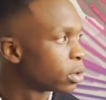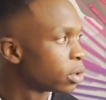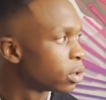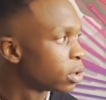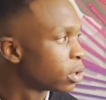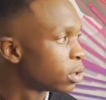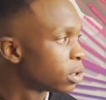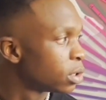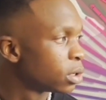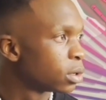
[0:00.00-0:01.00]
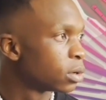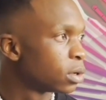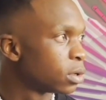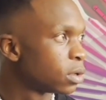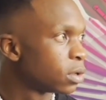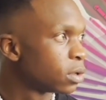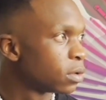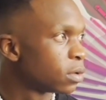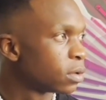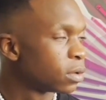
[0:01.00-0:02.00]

No words are spoken by the person on screen.